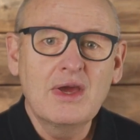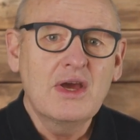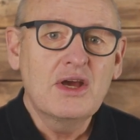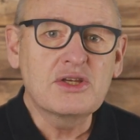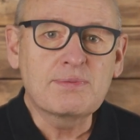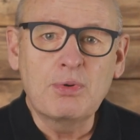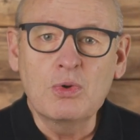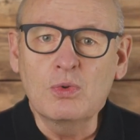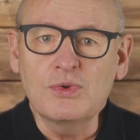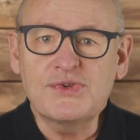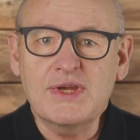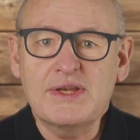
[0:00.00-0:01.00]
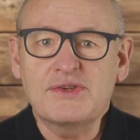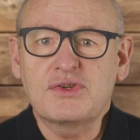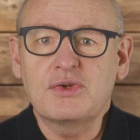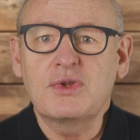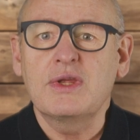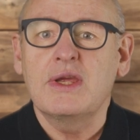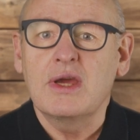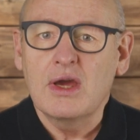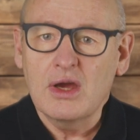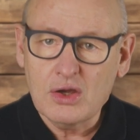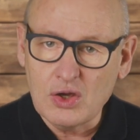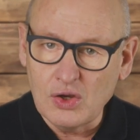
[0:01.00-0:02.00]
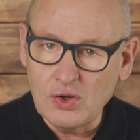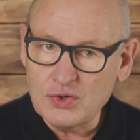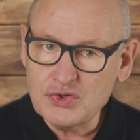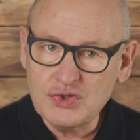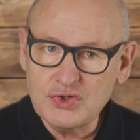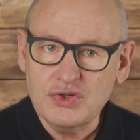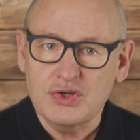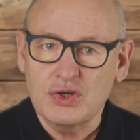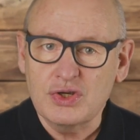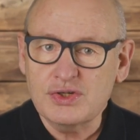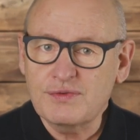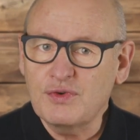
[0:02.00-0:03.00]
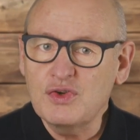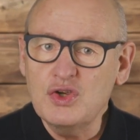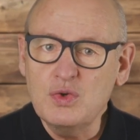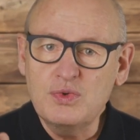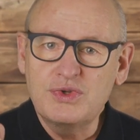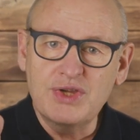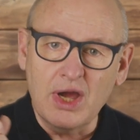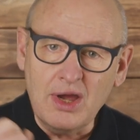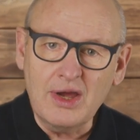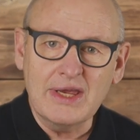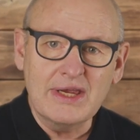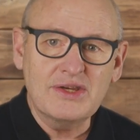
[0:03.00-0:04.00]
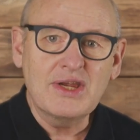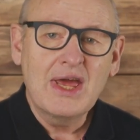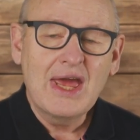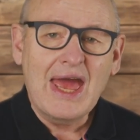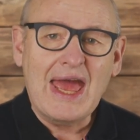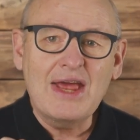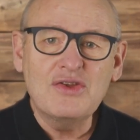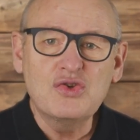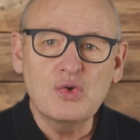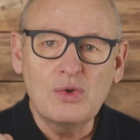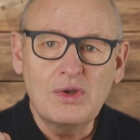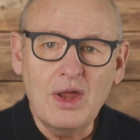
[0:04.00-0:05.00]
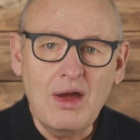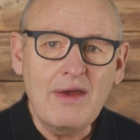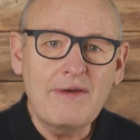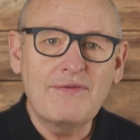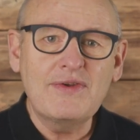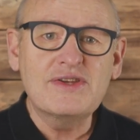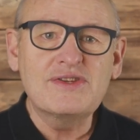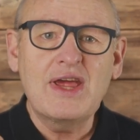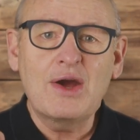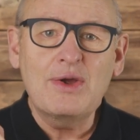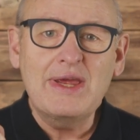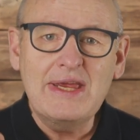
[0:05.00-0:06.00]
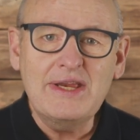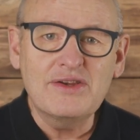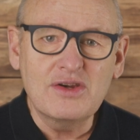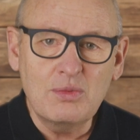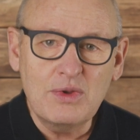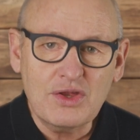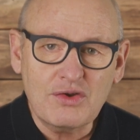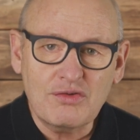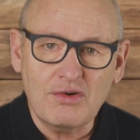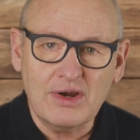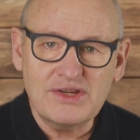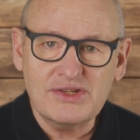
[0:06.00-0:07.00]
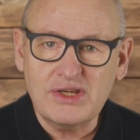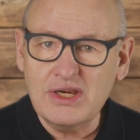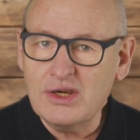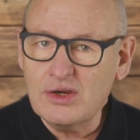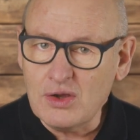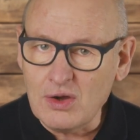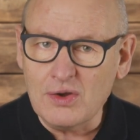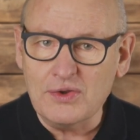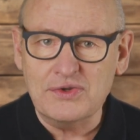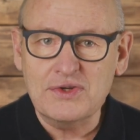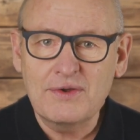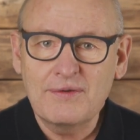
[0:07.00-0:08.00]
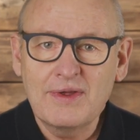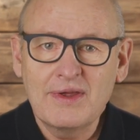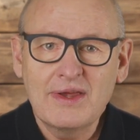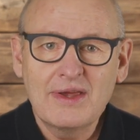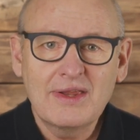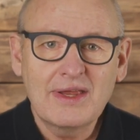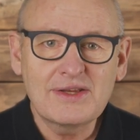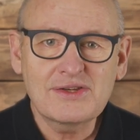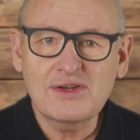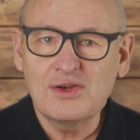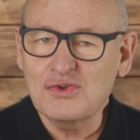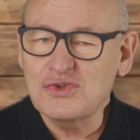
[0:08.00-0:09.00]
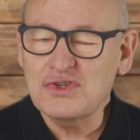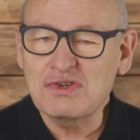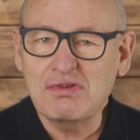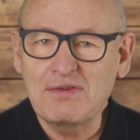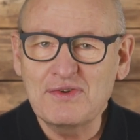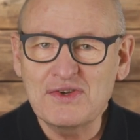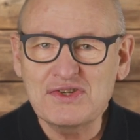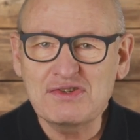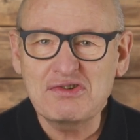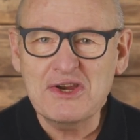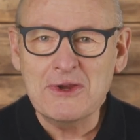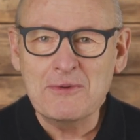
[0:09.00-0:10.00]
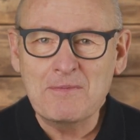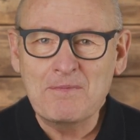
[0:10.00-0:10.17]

As Paul says to the Colossian church, "For you died and your life is now hidden with Christ in God." That's Colossians 3, verse 3.